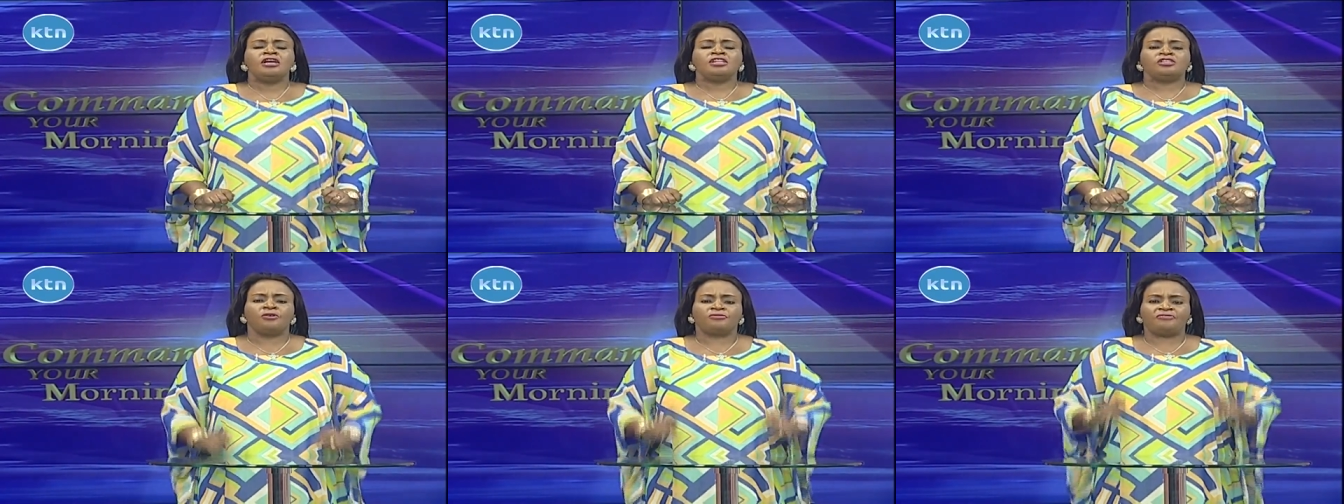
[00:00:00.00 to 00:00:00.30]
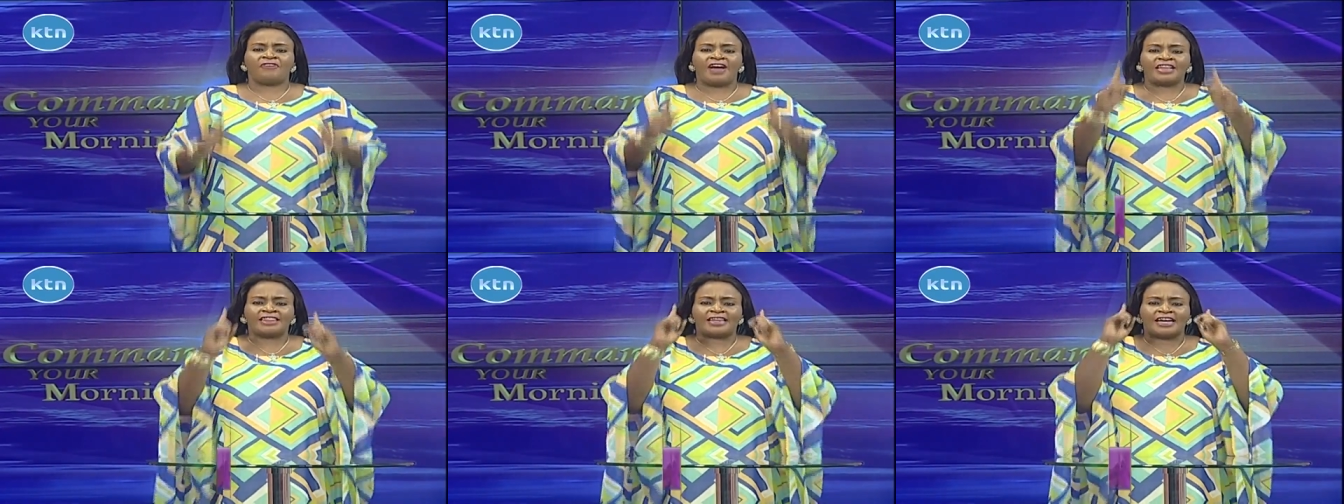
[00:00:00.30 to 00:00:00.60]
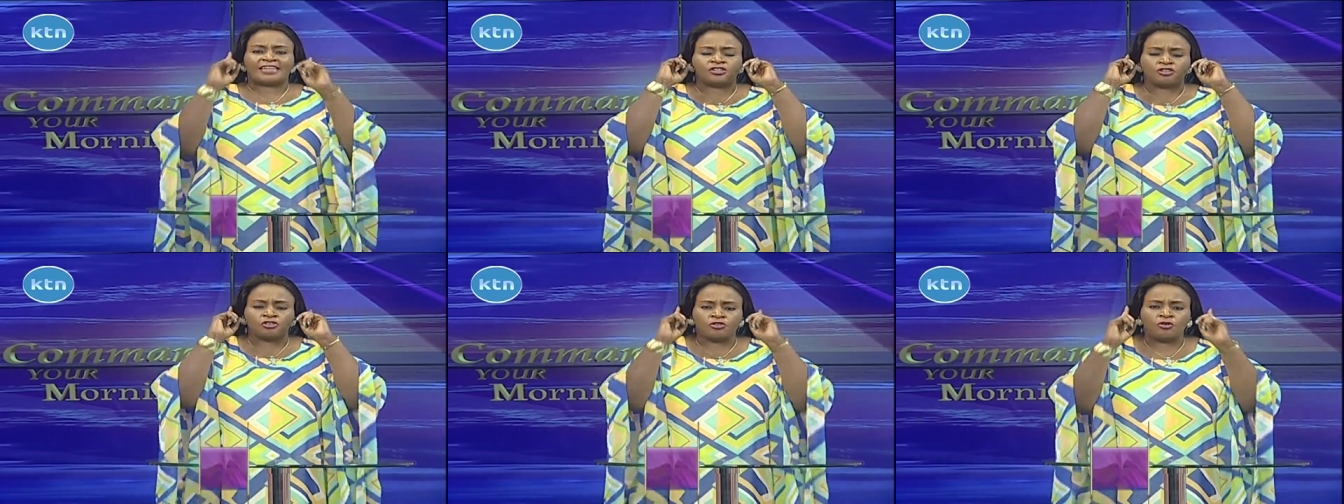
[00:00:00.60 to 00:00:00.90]
You'll find
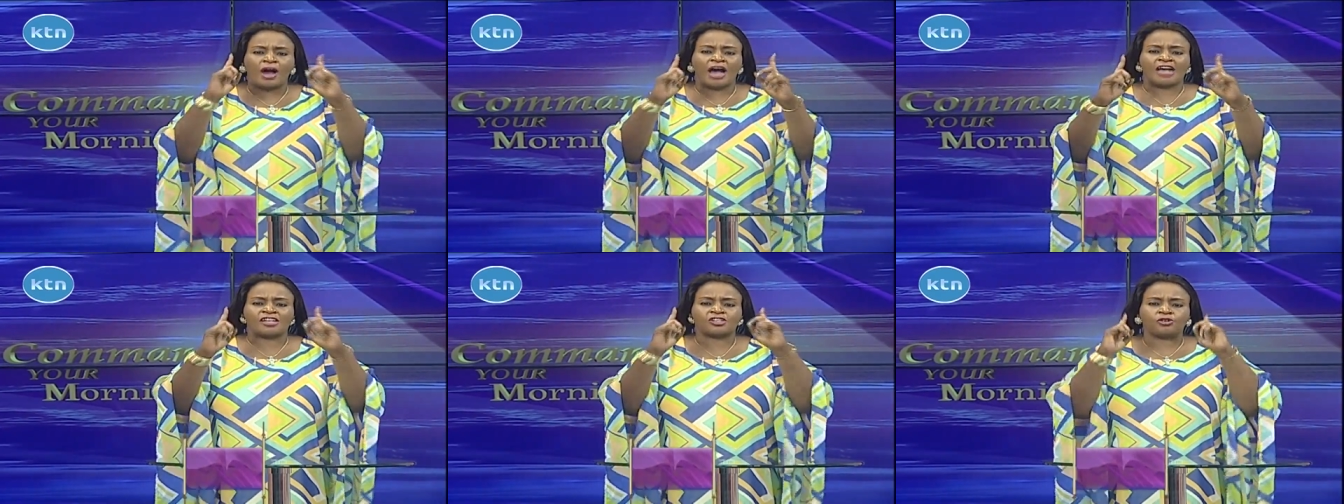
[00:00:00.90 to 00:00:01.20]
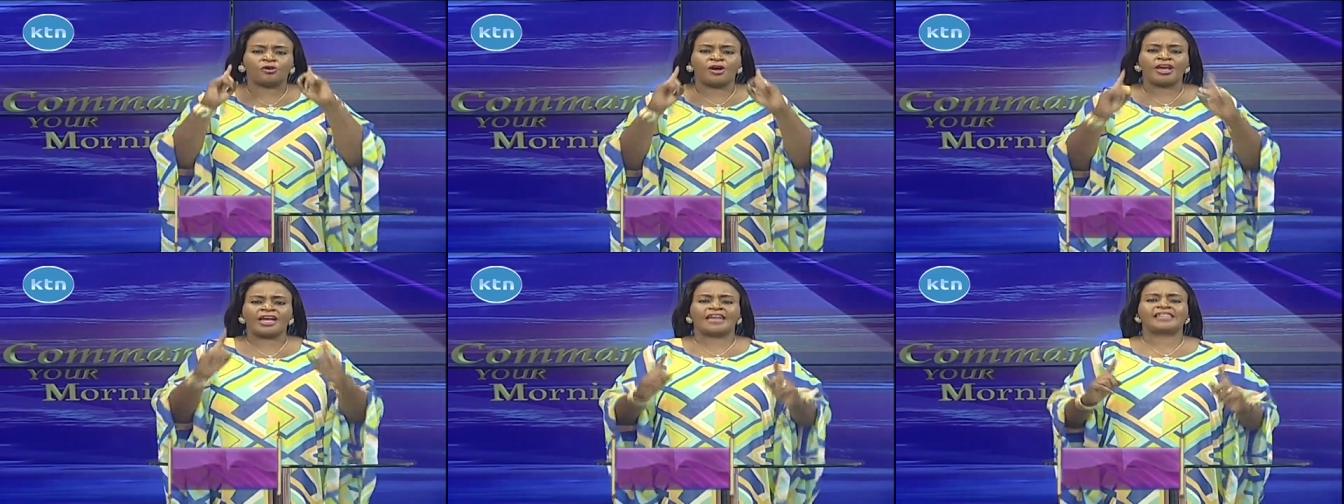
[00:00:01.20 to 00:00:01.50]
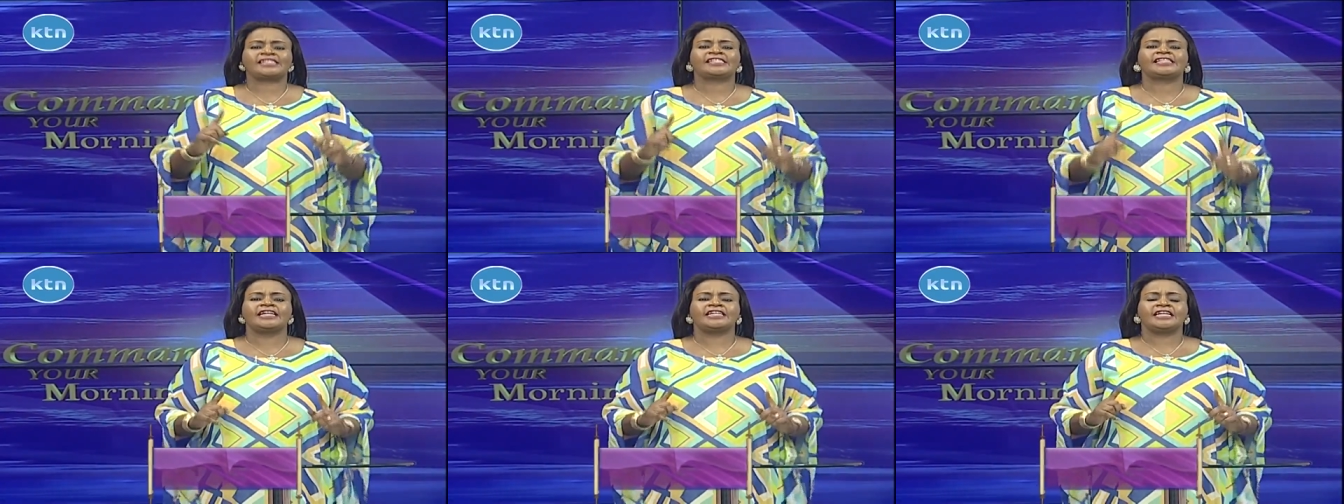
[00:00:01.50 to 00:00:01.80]
that you are sowing
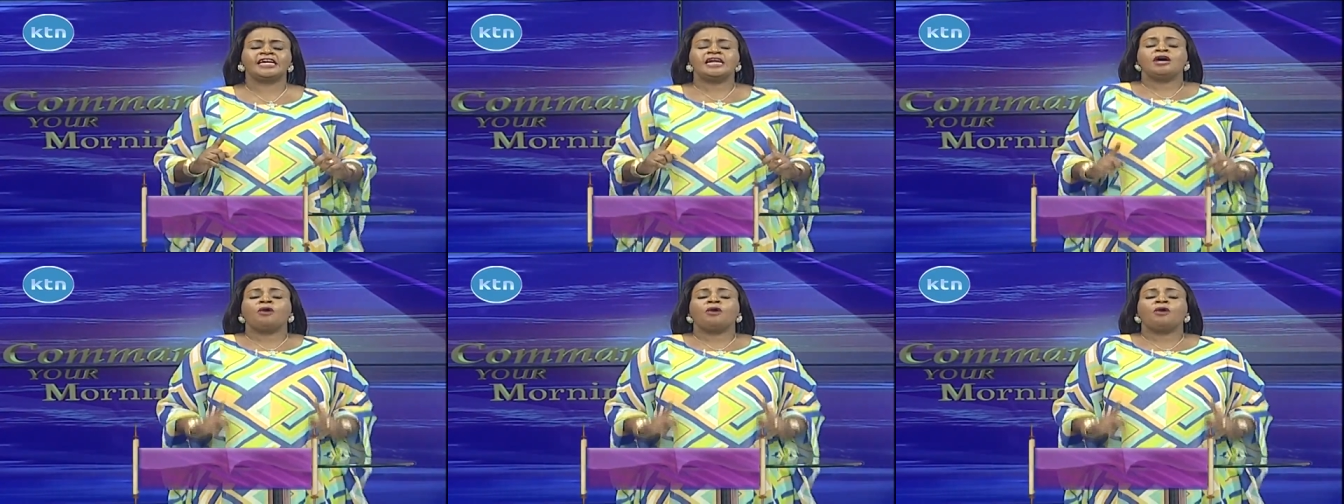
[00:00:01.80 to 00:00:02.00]
a seed